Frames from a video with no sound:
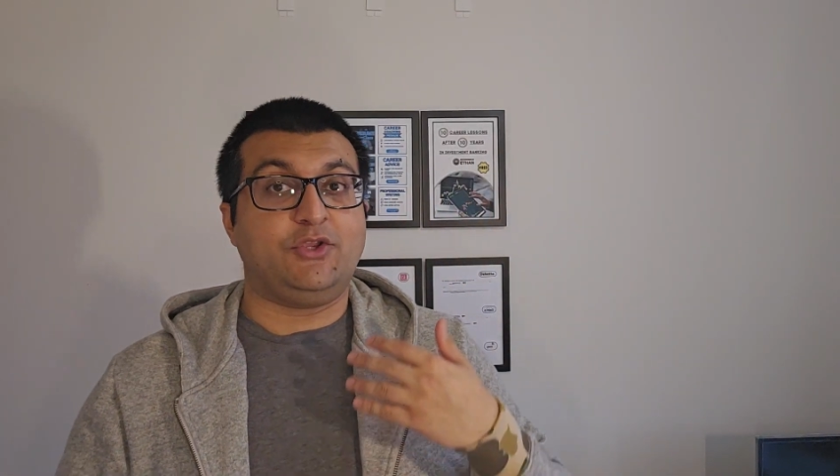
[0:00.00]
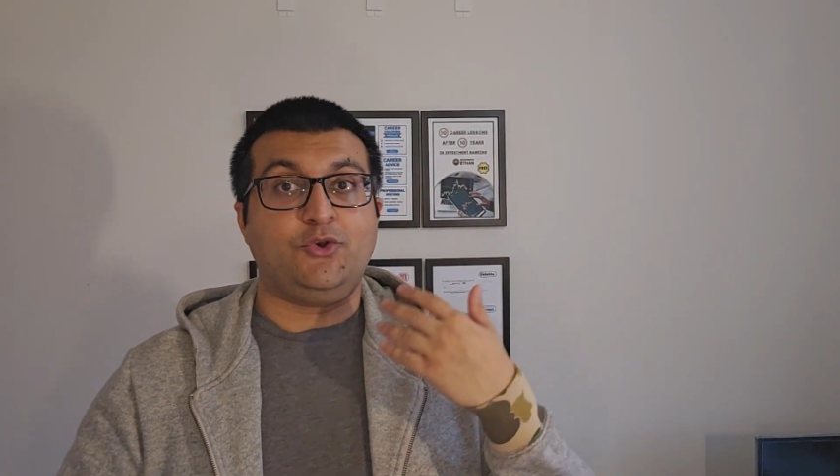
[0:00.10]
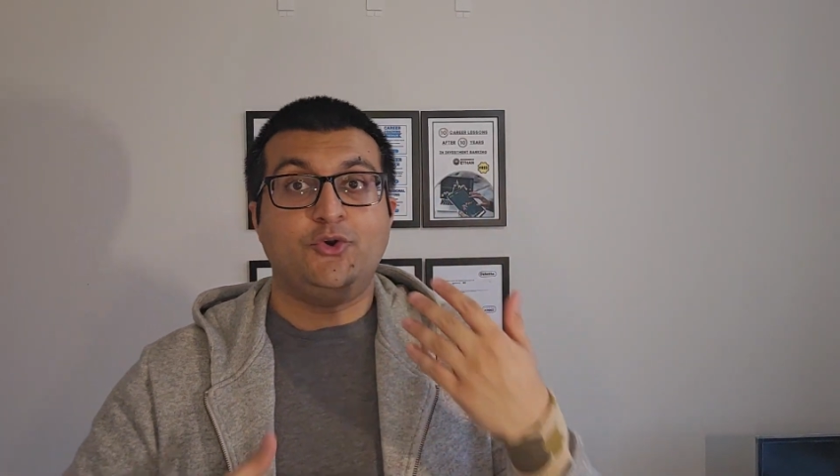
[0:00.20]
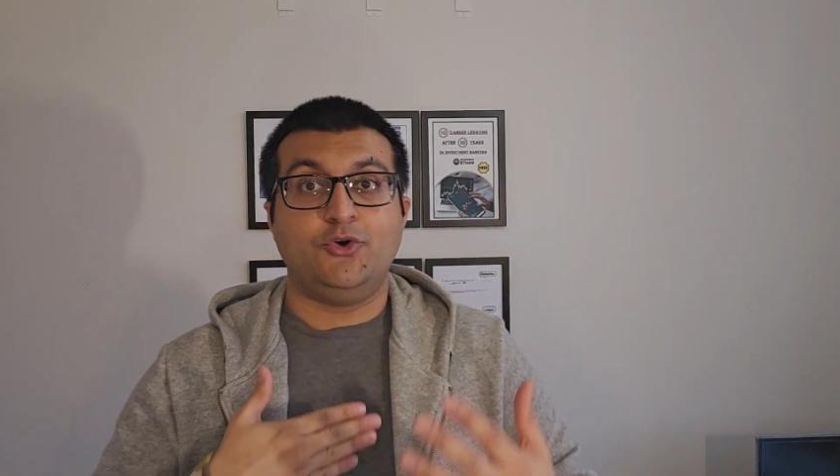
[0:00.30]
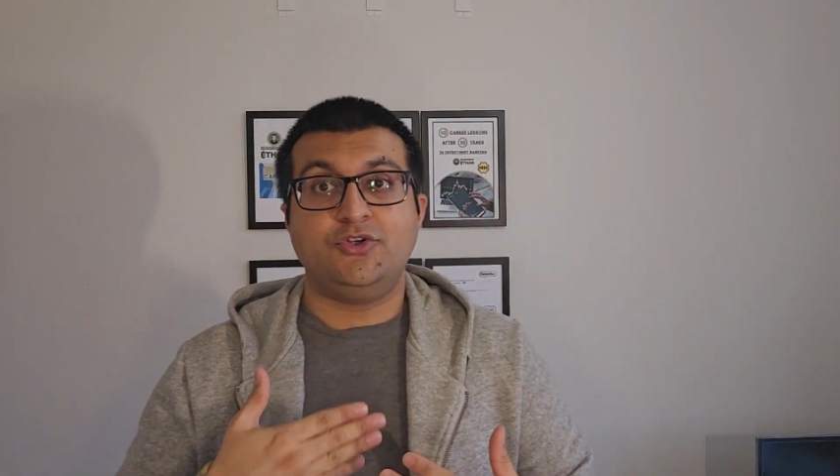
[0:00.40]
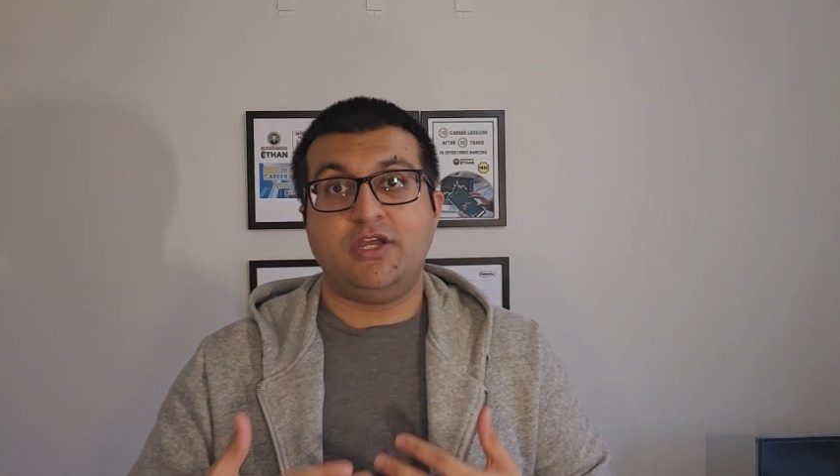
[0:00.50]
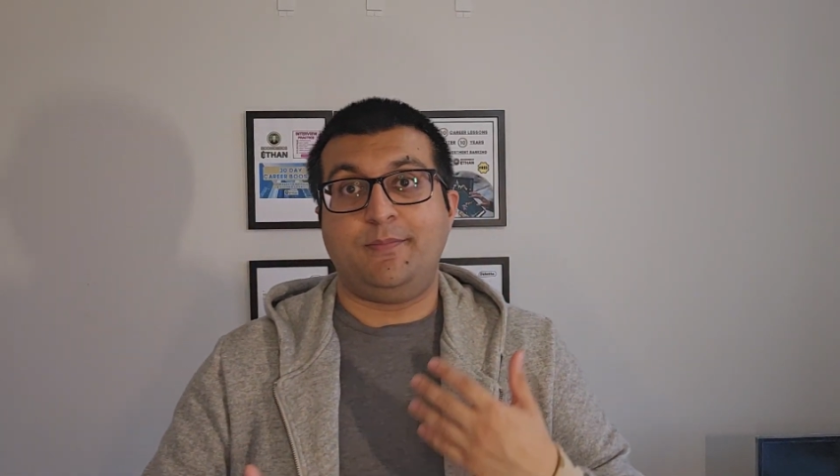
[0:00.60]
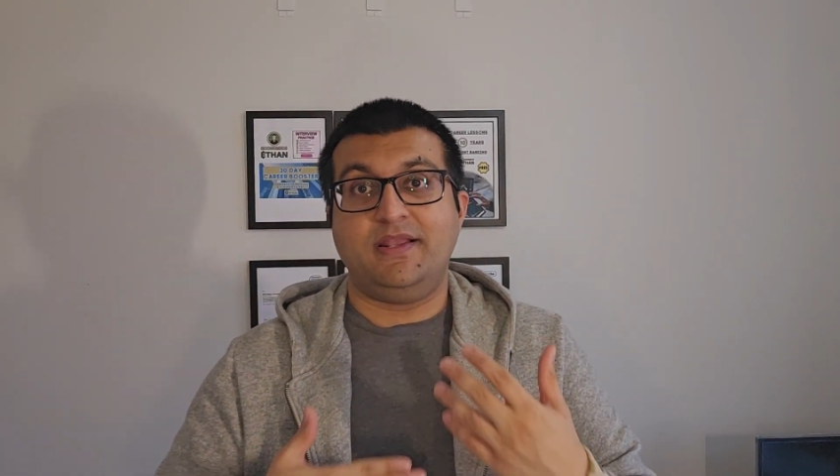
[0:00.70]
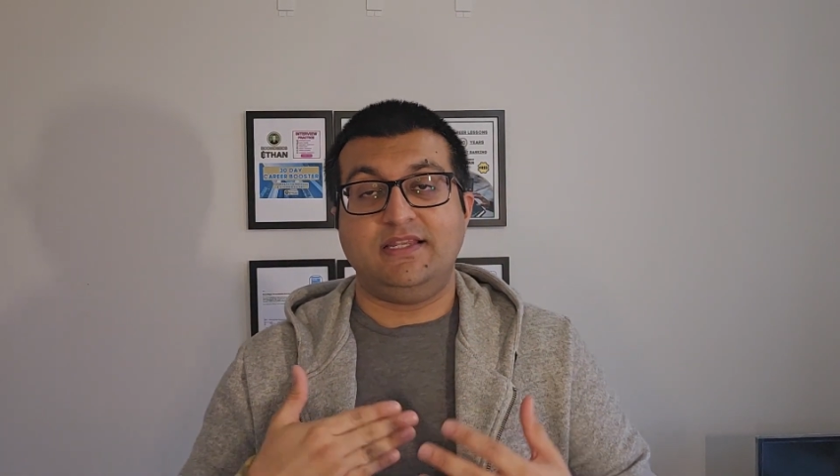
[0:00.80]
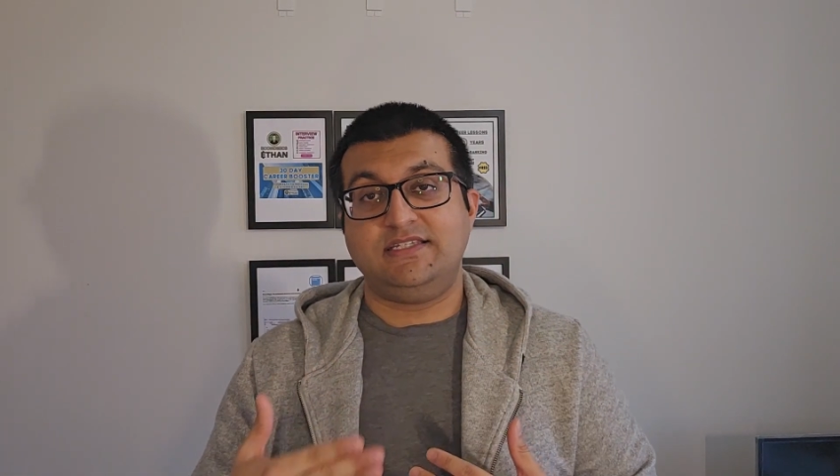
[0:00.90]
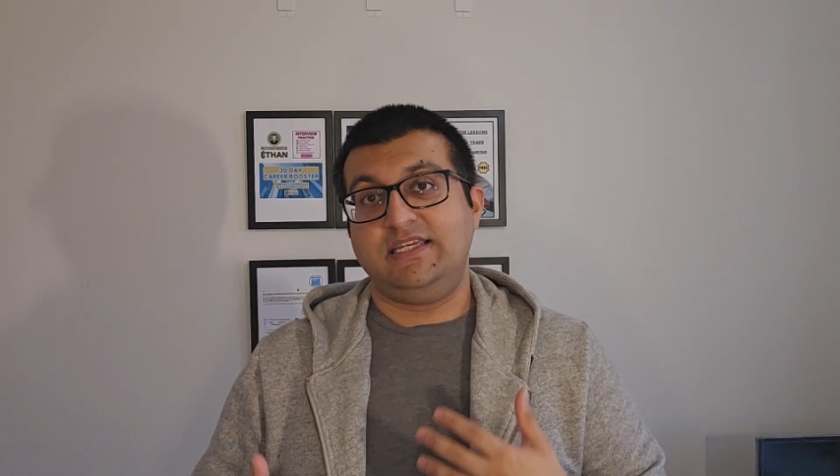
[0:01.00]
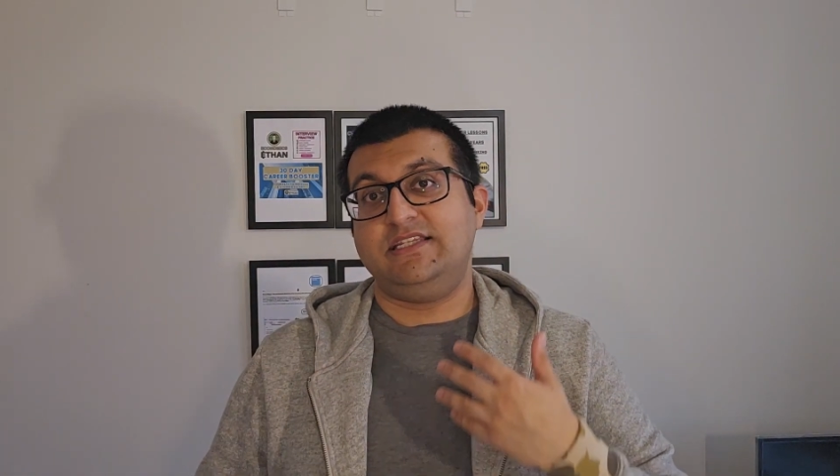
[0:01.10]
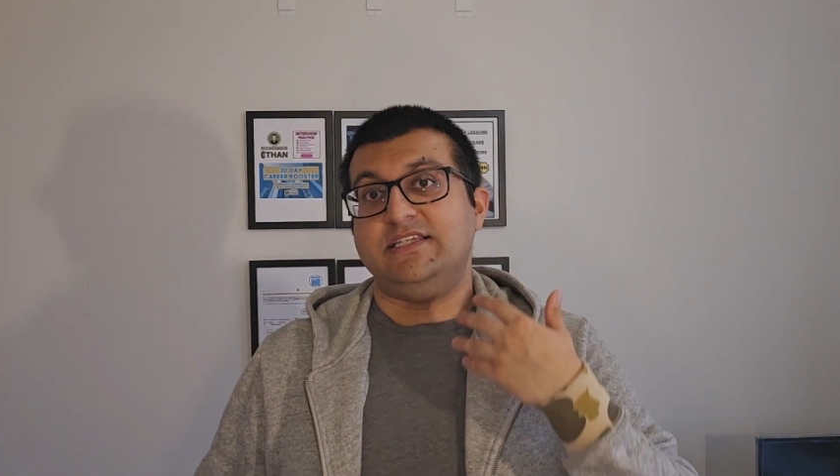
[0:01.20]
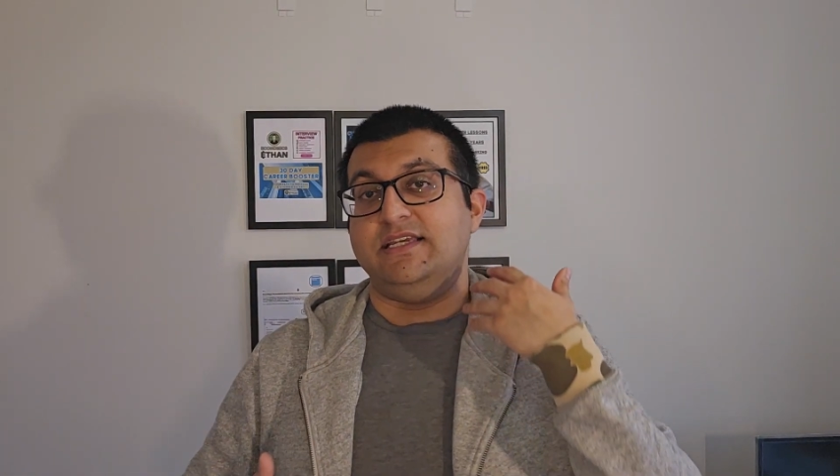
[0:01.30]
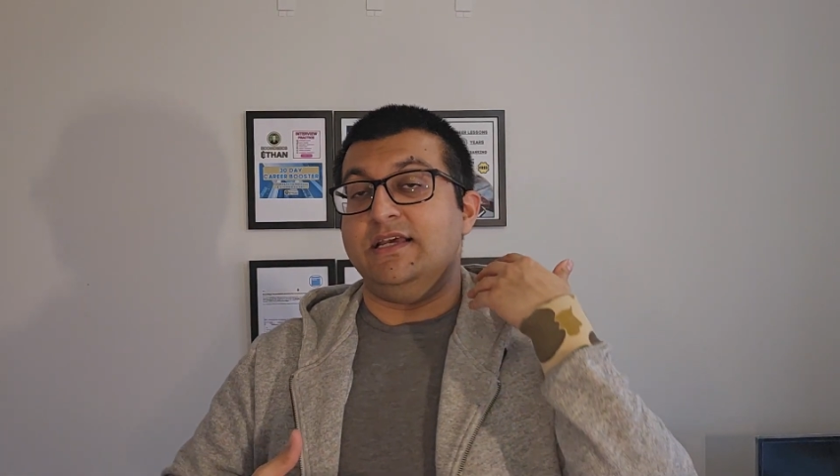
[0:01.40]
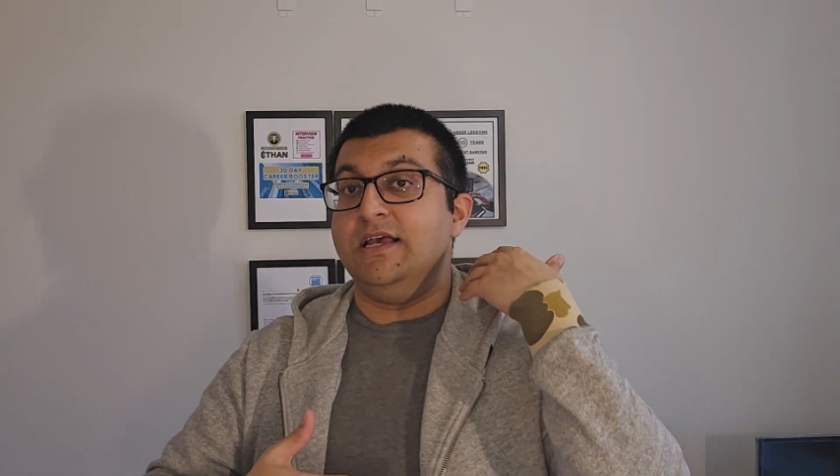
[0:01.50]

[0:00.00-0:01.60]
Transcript: good ability to